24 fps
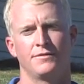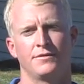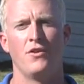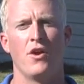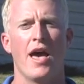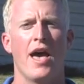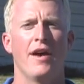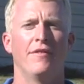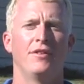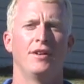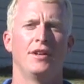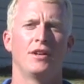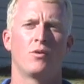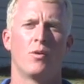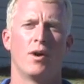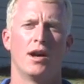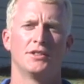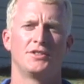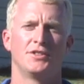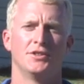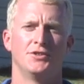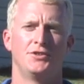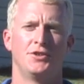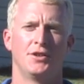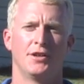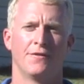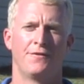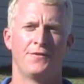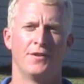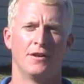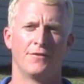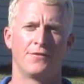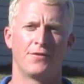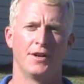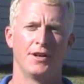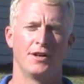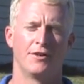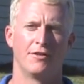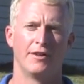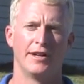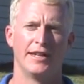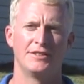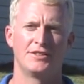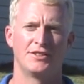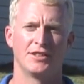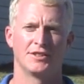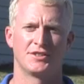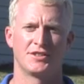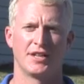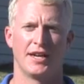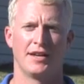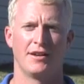If you have any questions, you can feel free to reach us